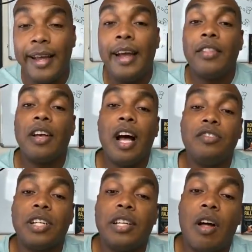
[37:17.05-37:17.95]
the
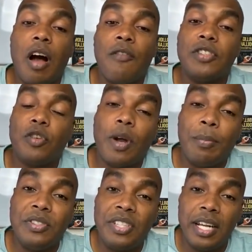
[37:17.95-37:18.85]
contracting officer
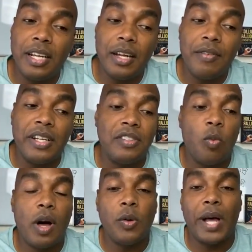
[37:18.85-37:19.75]
representative is the
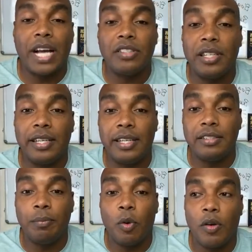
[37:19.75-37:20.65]
one who actually is
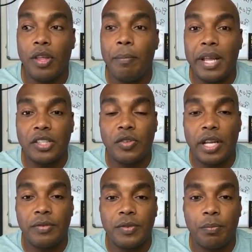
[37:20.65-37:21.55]
more of the administrative
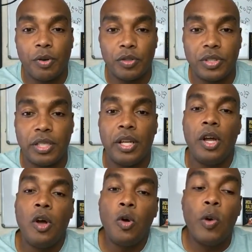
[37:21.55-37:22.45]
person
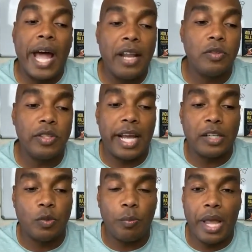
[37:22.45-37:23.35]
who handles the
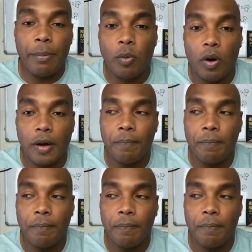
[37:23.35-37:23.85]
actual paperwork.